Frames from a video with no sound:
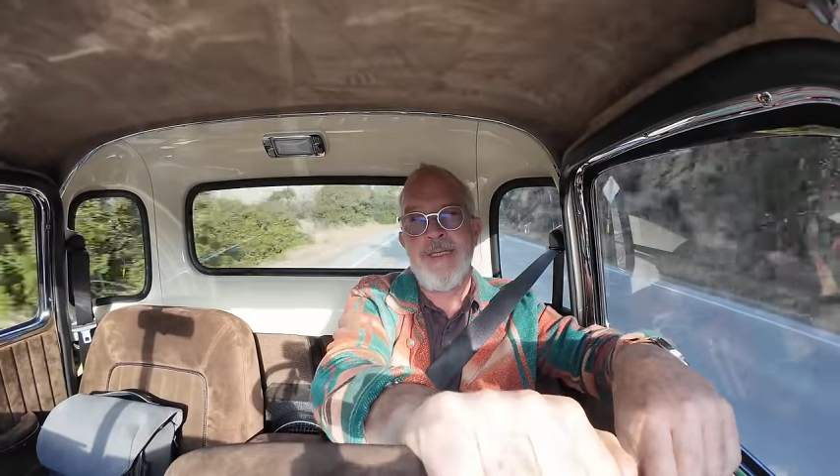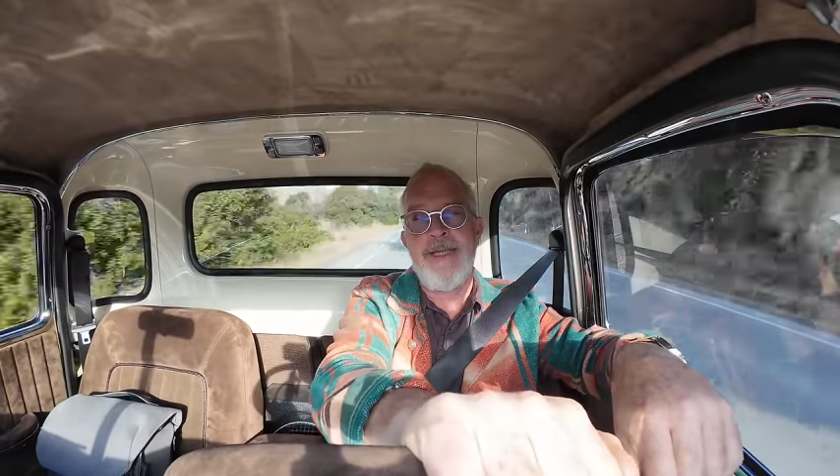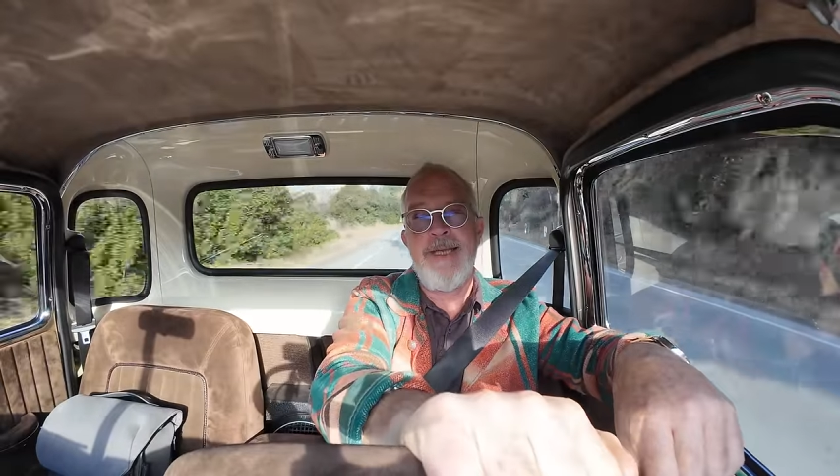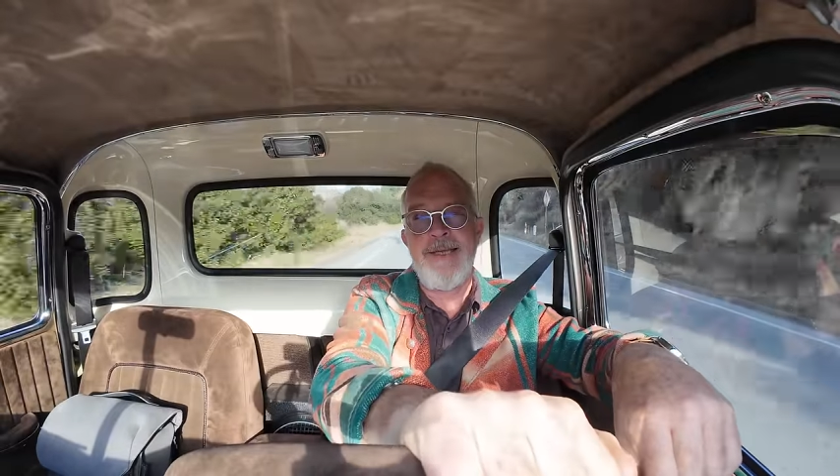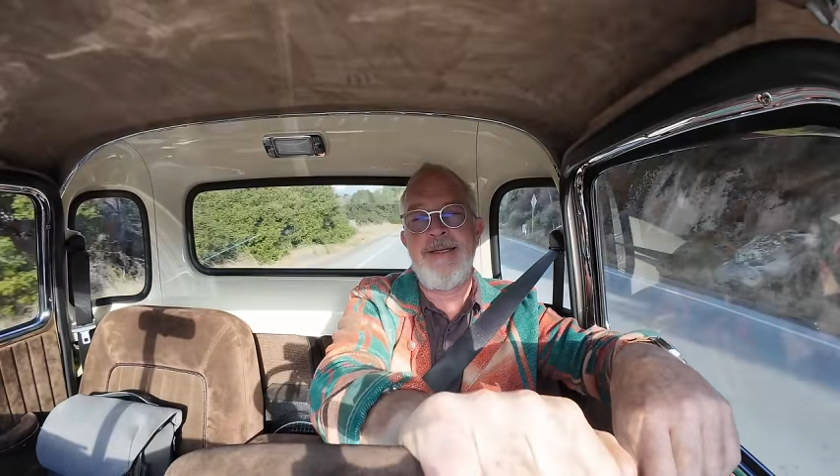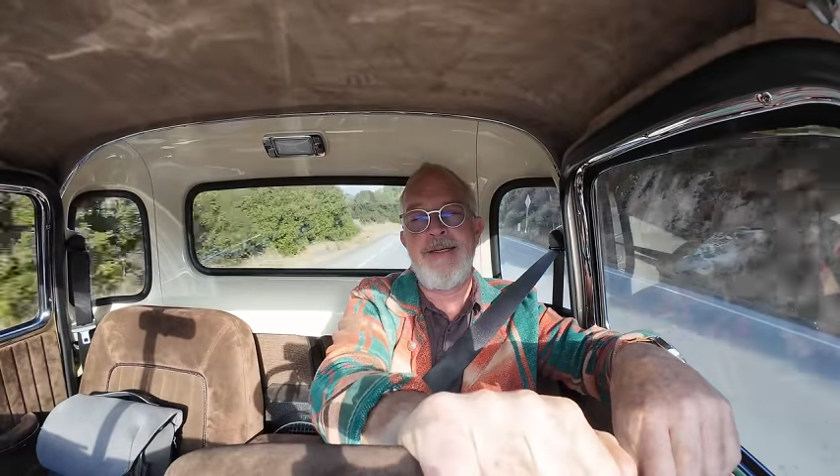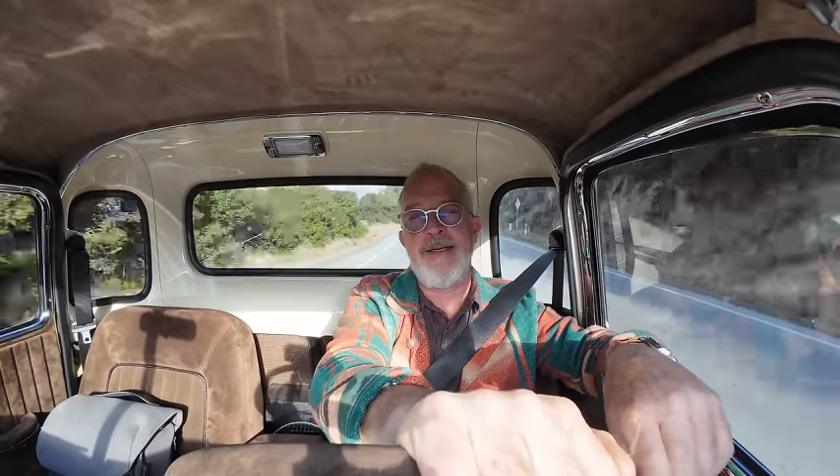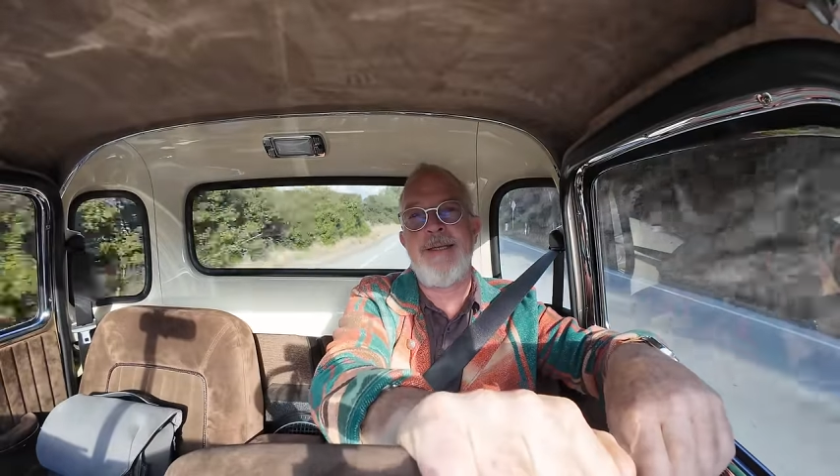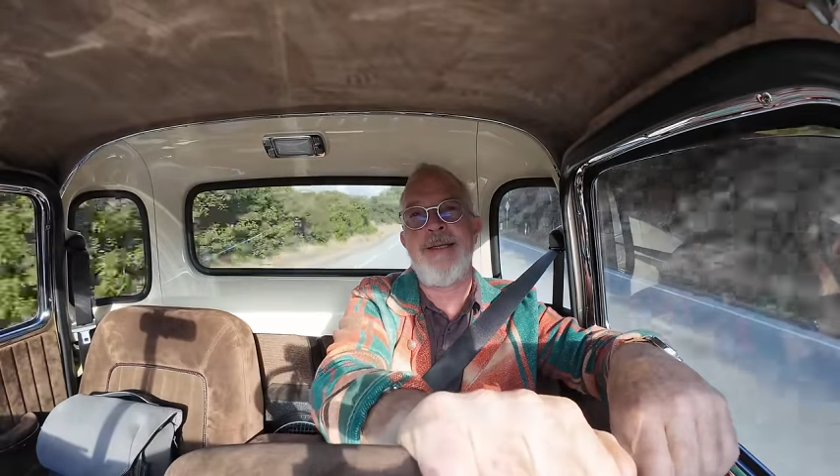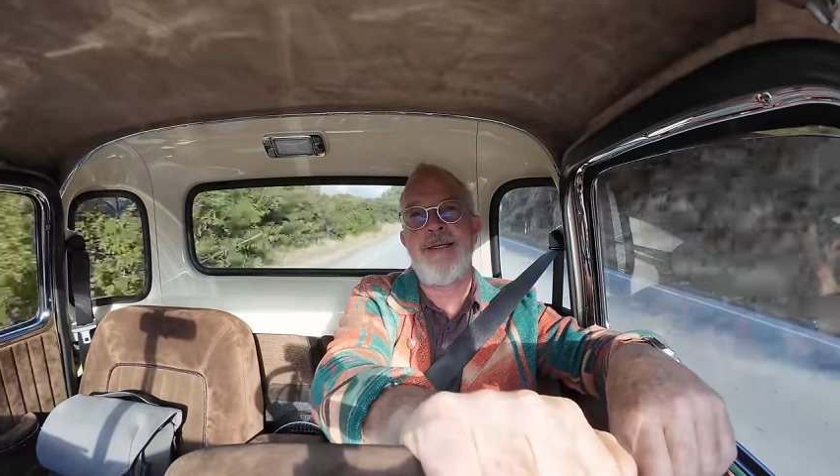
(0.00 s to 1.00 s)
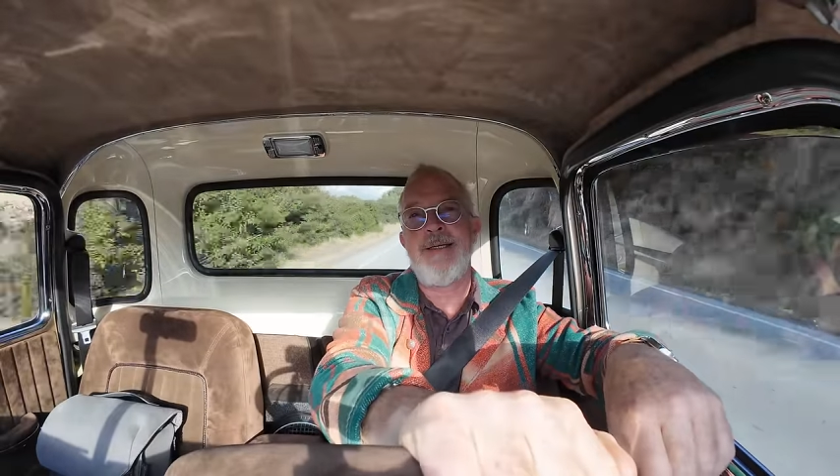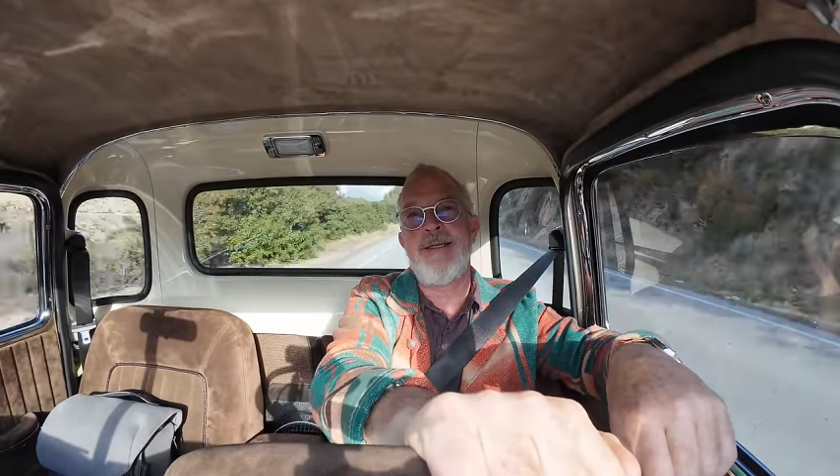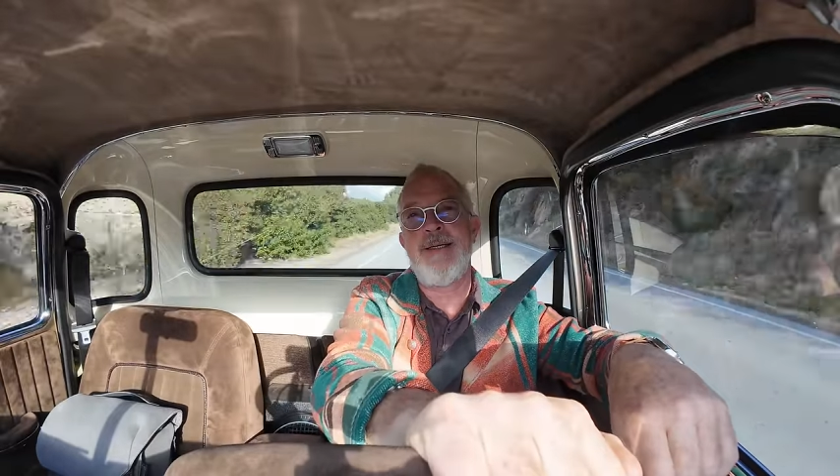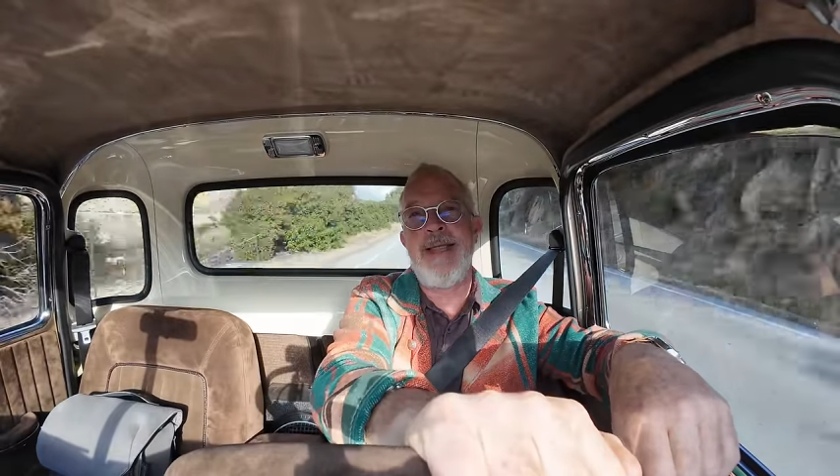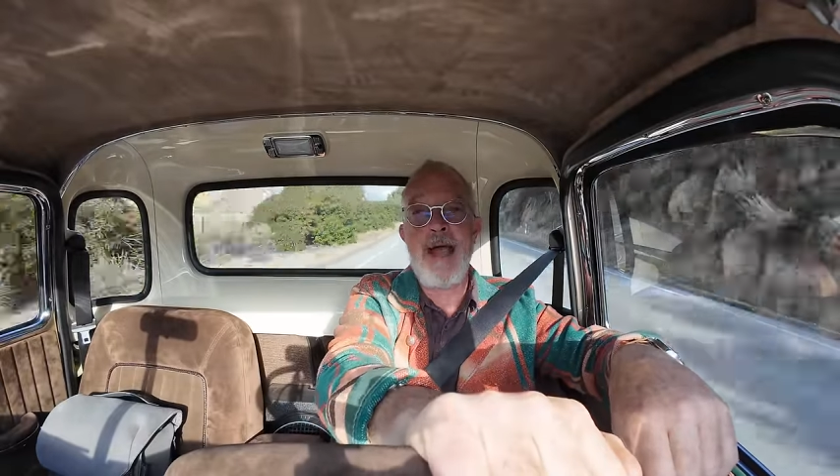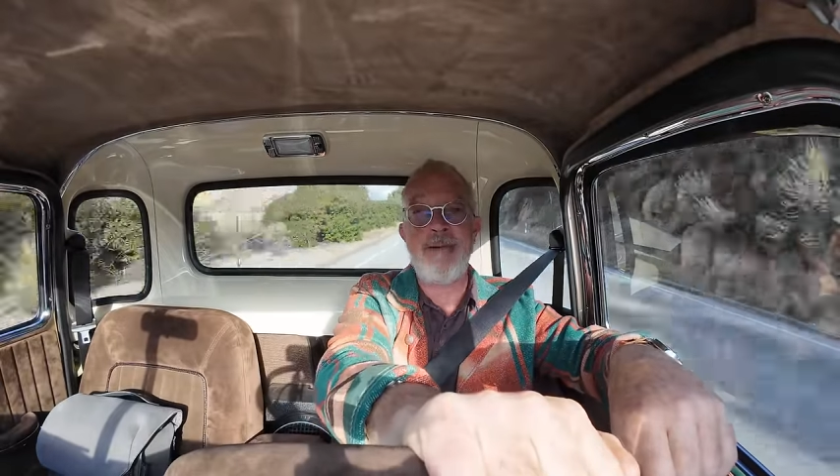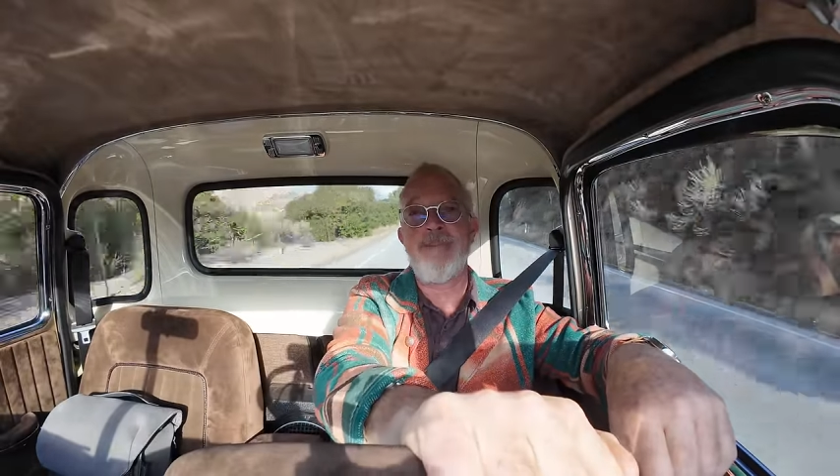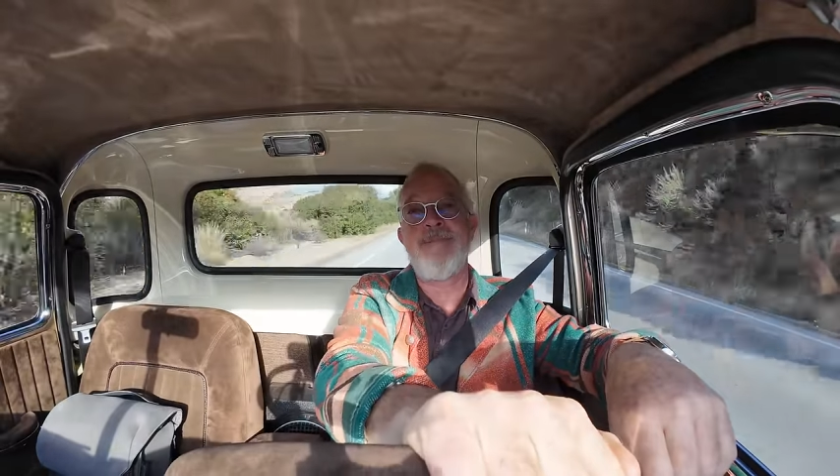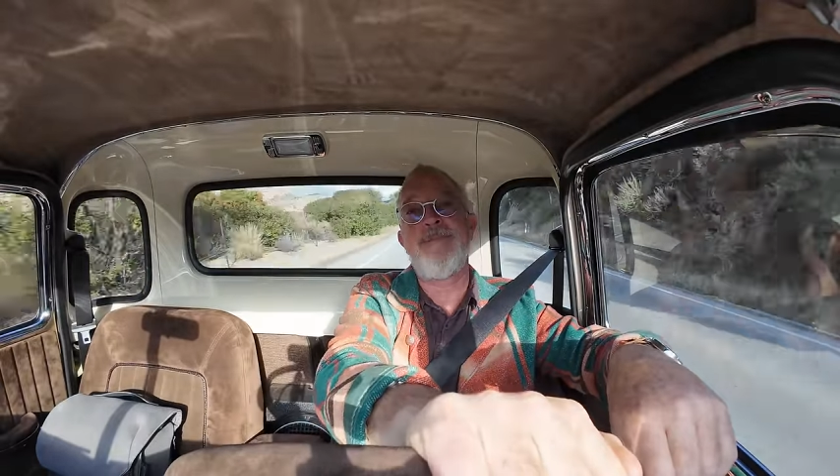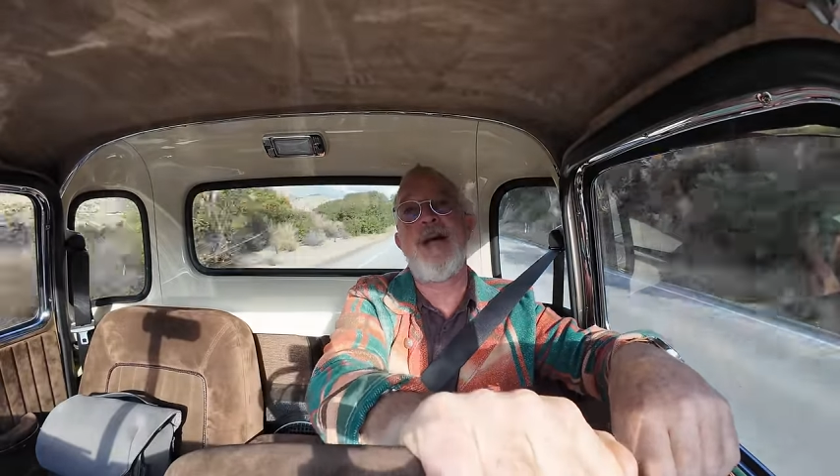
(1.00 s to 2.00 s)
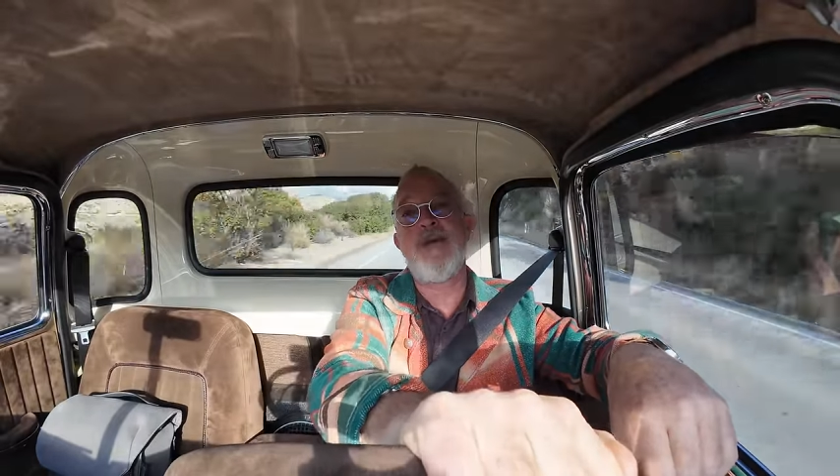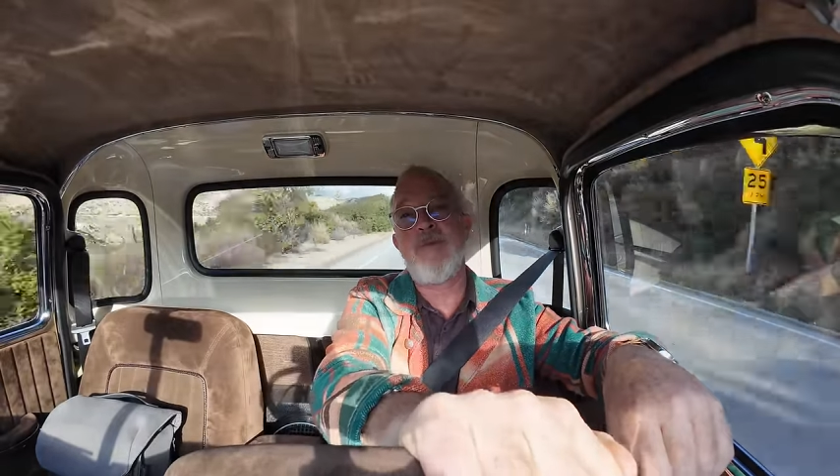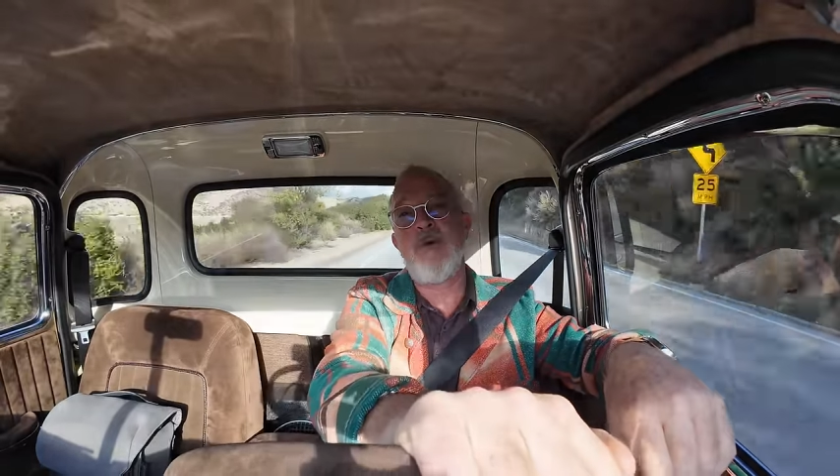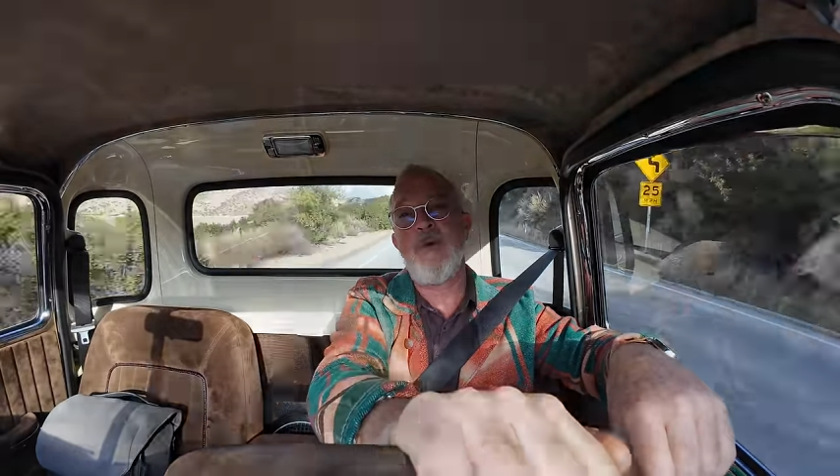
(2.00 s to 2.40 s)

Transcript: and yeah, hasta